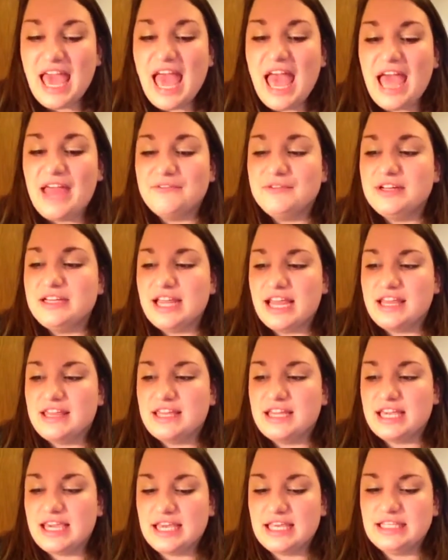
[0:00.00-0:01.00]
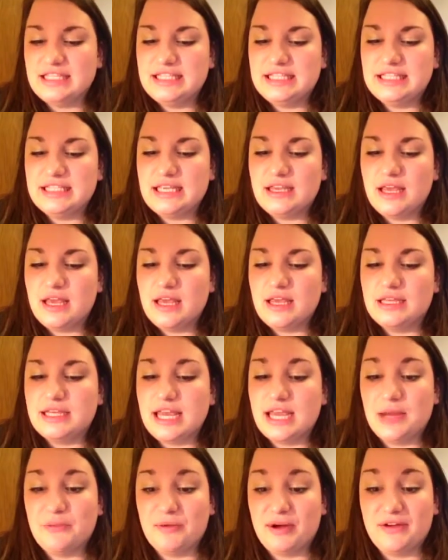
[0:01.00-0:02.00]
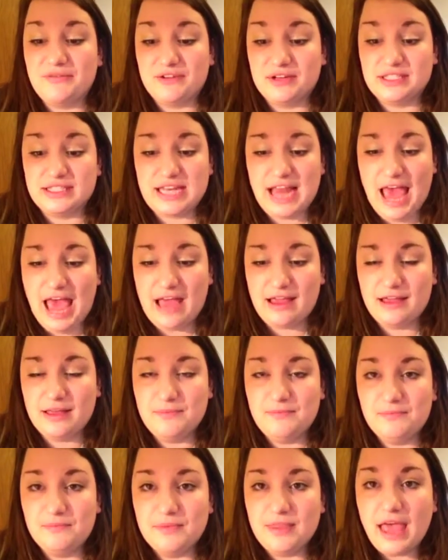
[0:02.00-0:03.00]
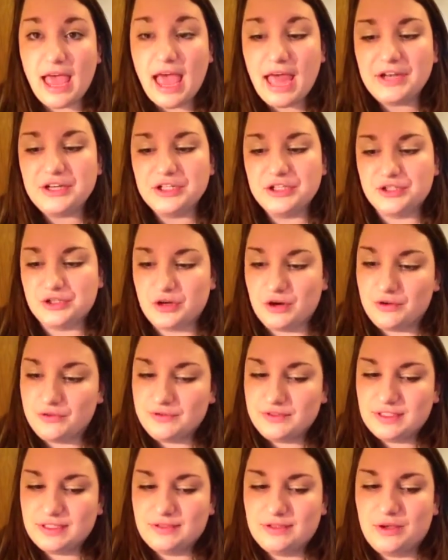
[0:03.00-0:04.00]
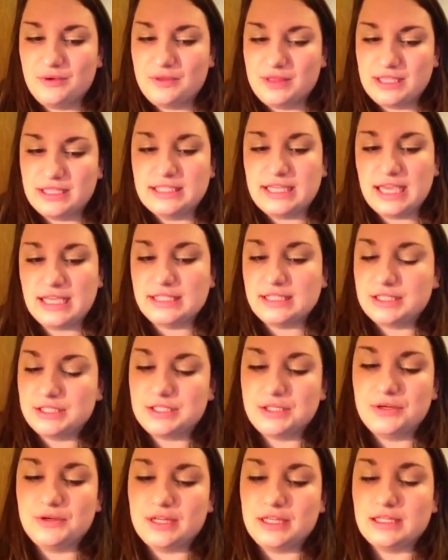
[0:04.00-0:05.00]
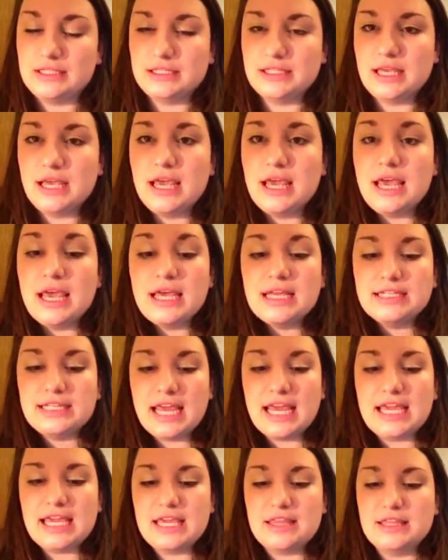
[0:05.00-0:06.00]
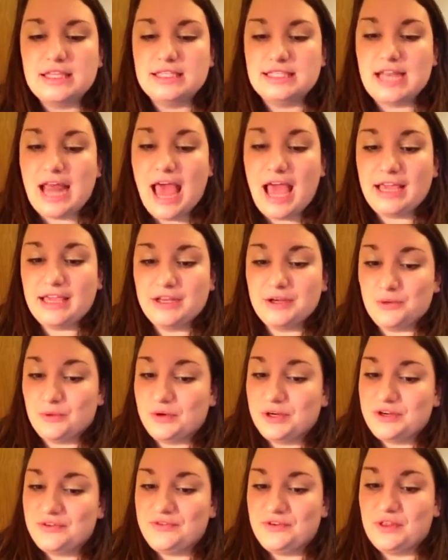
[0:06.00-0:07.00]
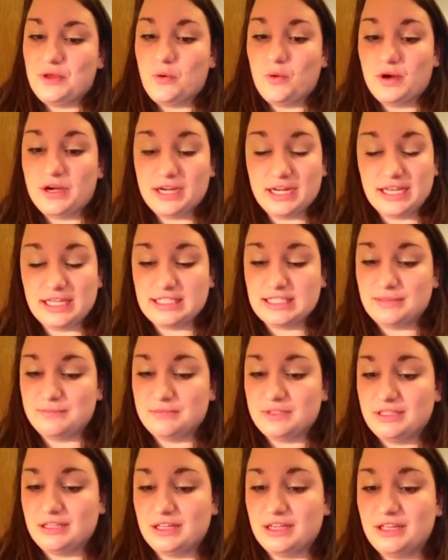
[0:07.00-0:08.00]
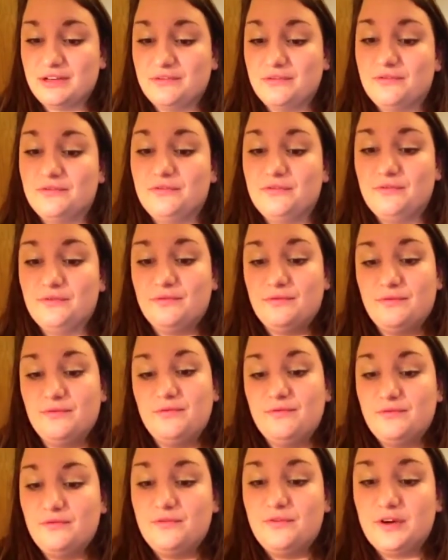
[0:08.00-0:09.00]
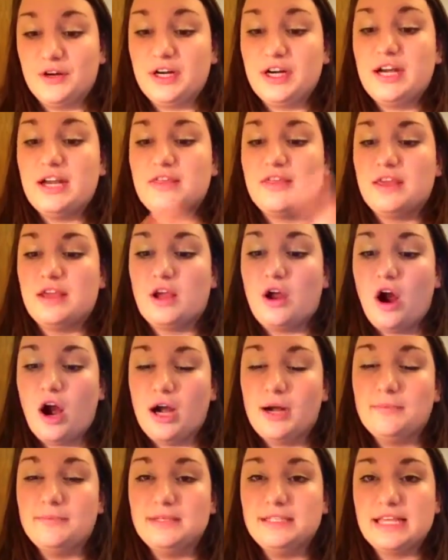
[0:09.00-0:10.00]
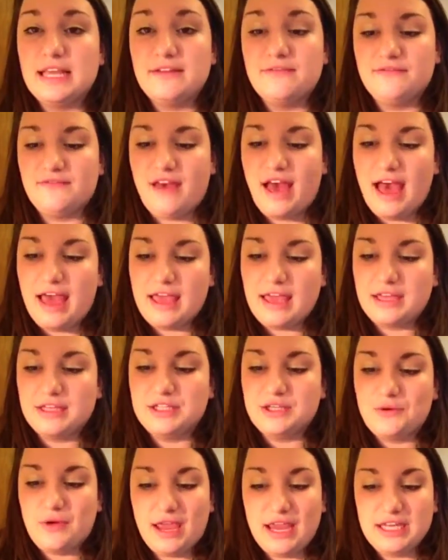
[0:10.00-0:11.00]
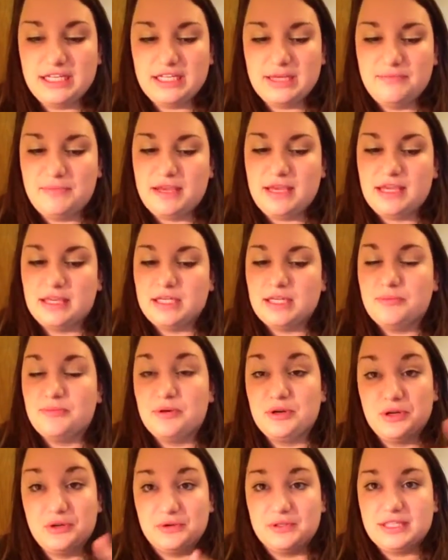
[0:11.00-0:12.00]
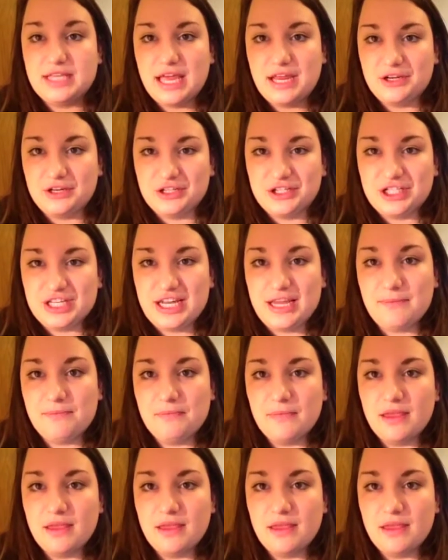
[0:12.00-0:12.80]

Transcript: Every day the kids take a break for snack. The heterotrophs, so in this case the students, take in the snack in order for the organism to convert the carbs and fat into ATP to produce energy.